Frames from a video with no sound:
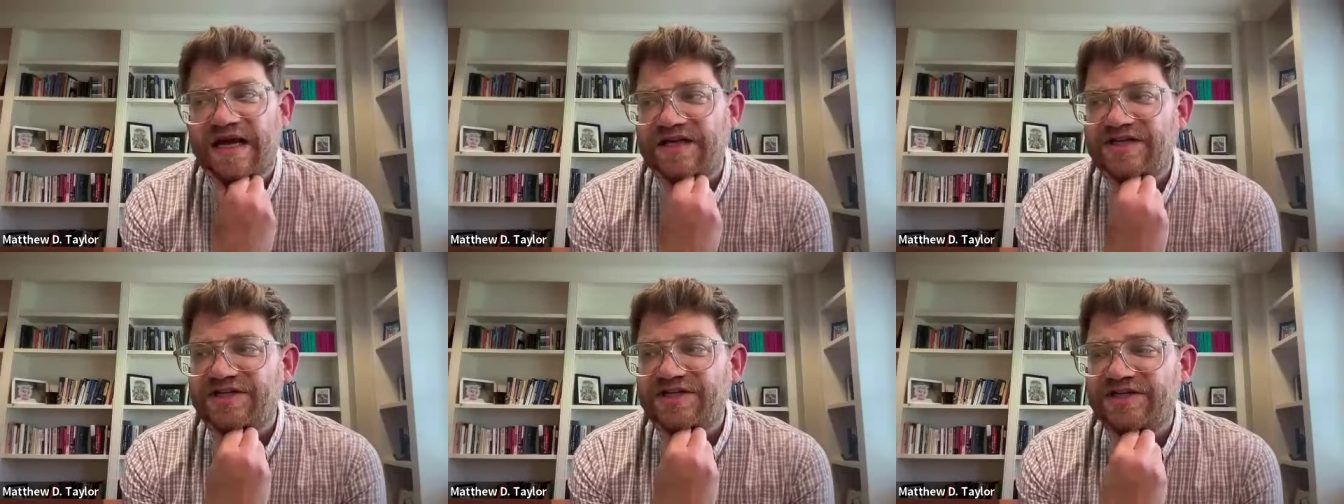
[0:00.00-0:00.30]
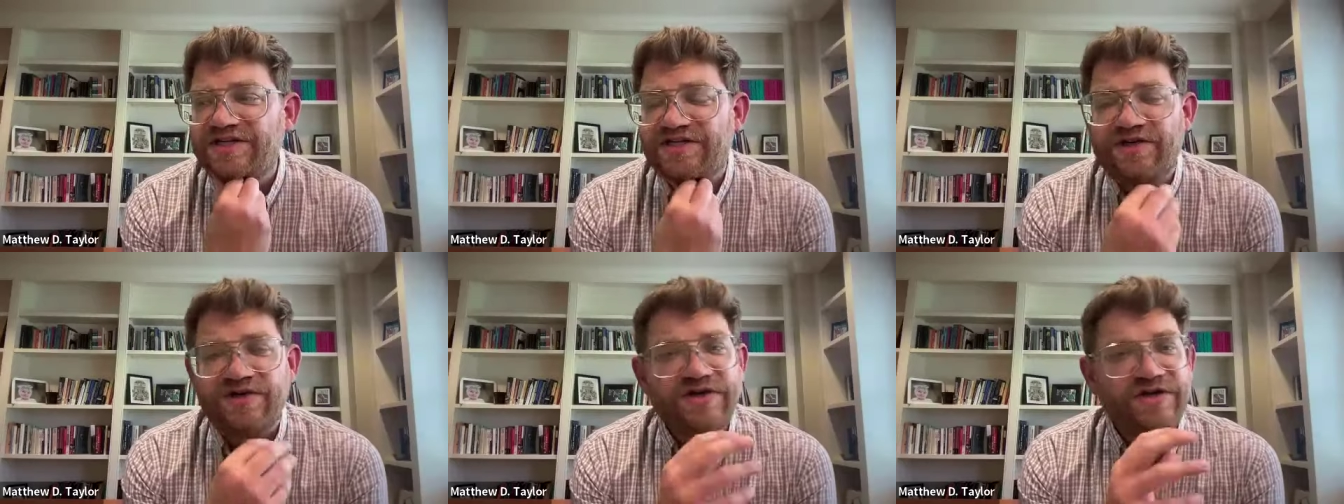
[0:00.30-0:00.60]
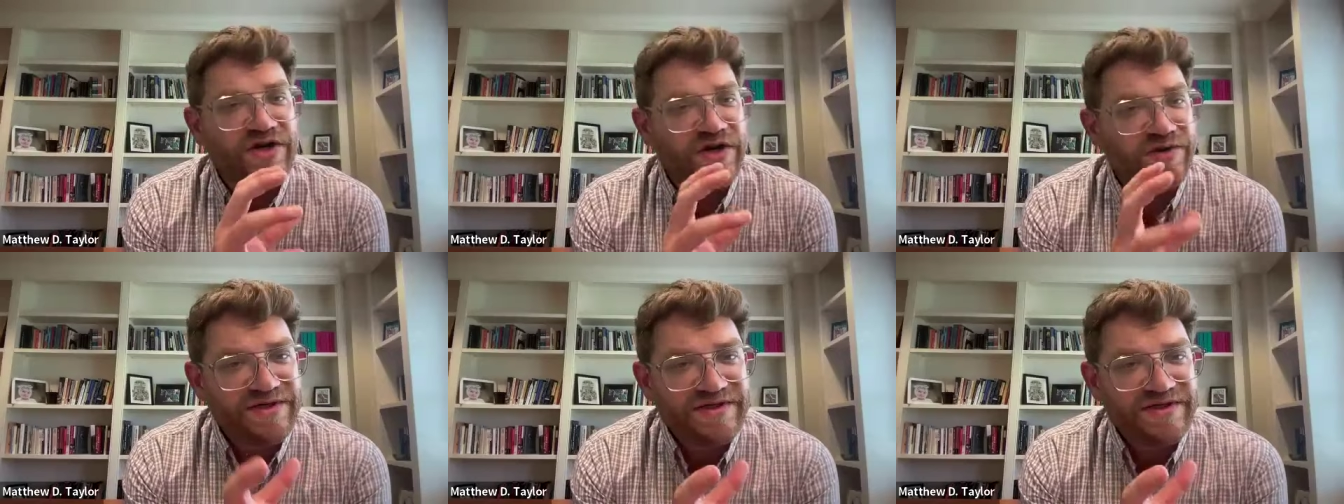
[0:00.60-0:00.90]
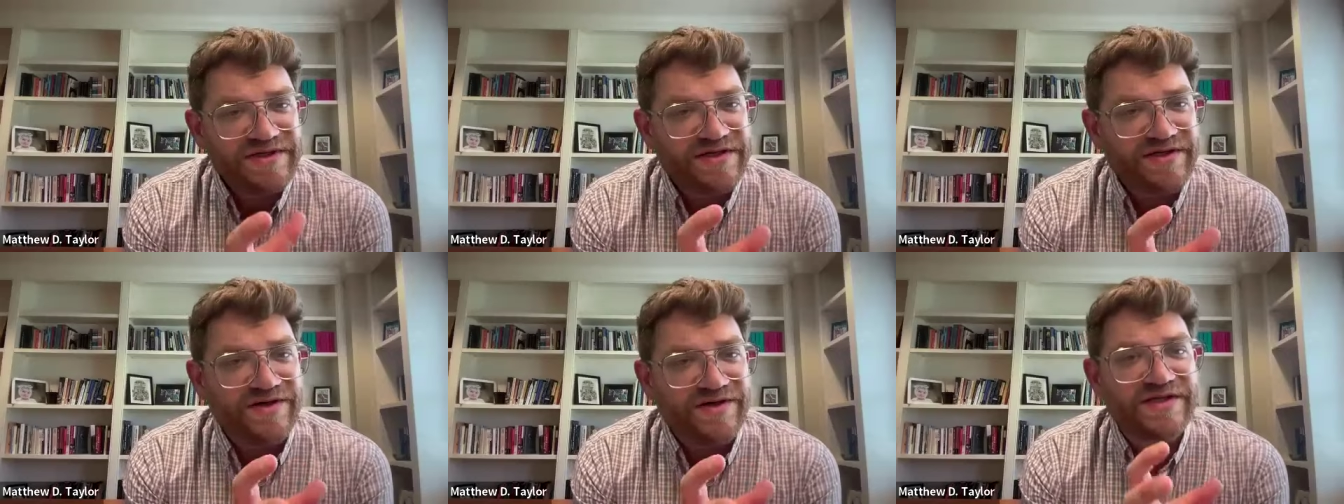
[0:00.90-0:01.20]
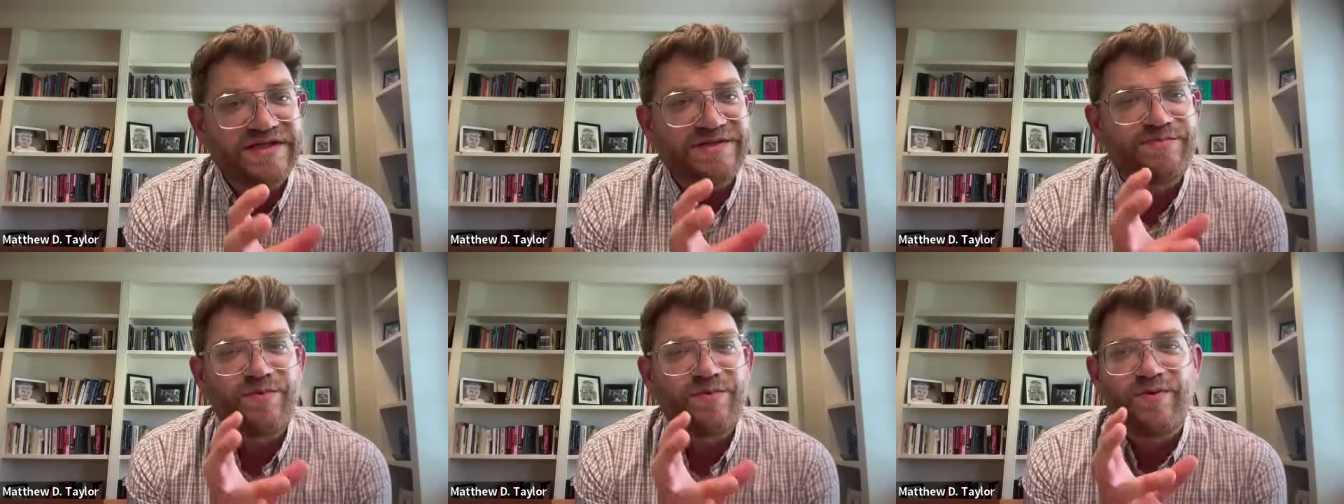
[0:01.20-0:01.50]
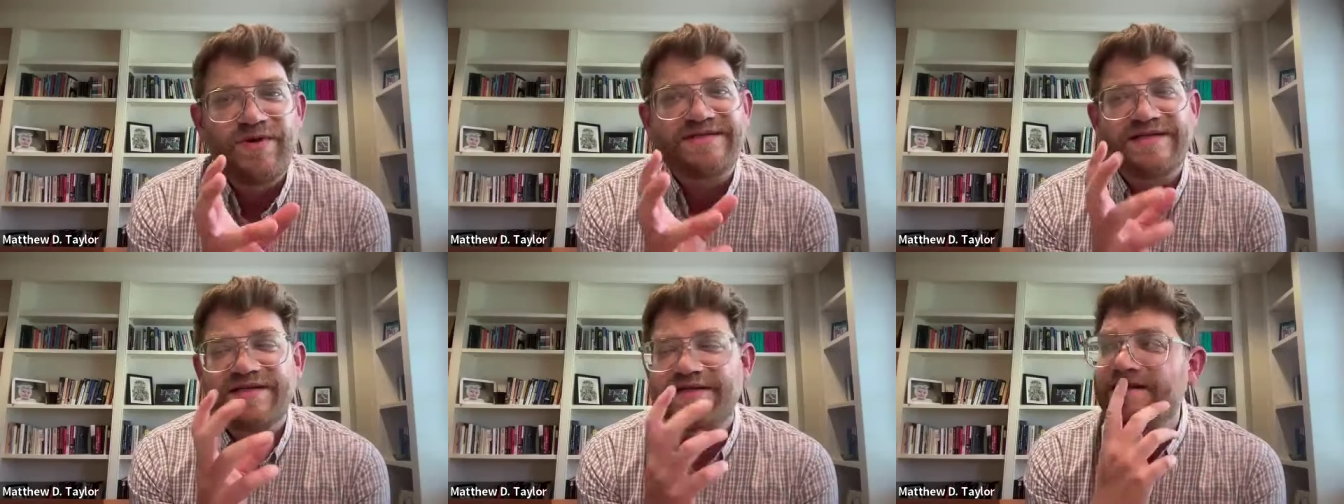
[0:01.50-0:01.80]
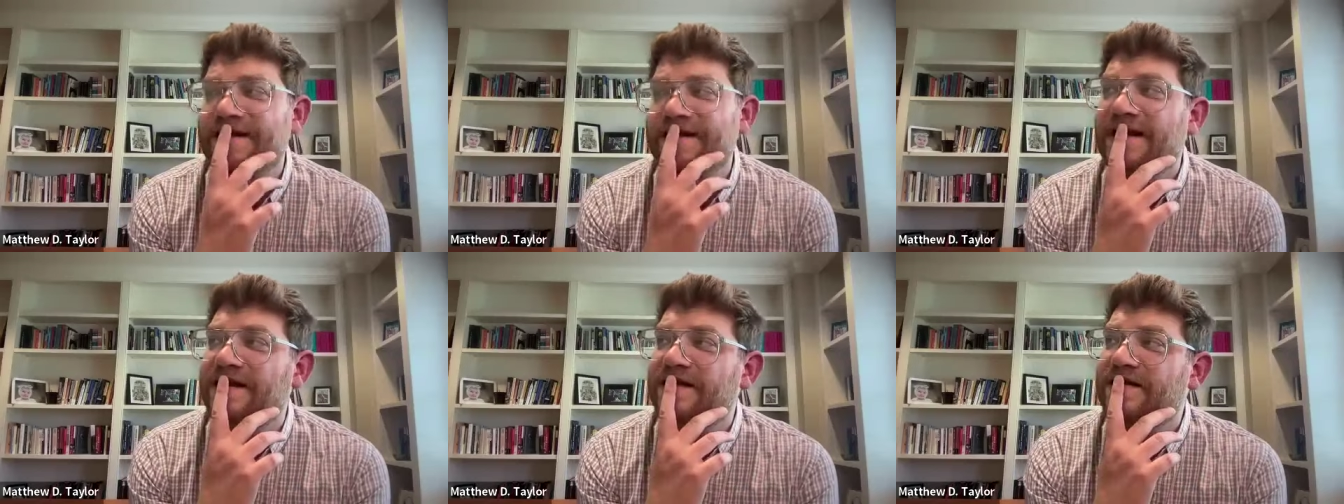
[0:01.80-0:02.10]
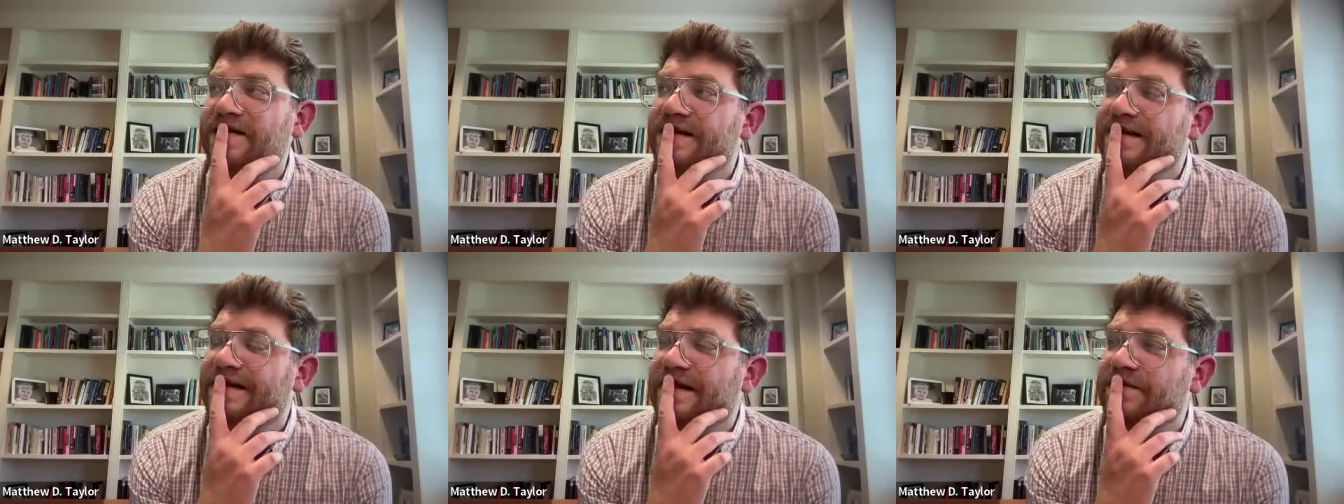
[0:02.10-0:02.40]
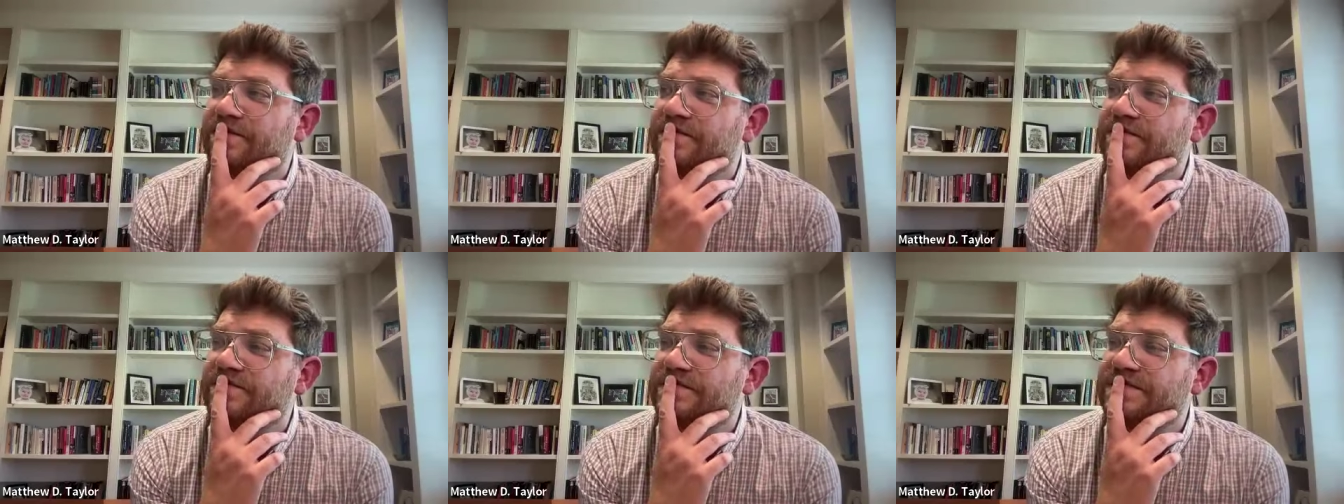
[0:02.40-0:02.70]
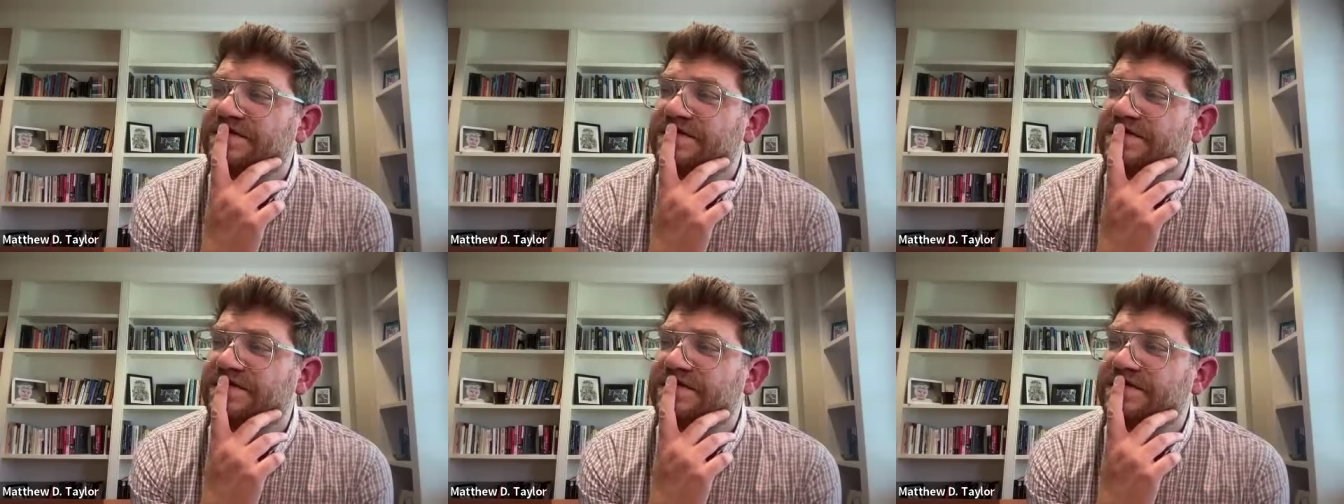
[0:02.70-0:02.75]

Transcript: I just started noticing all these points and and um,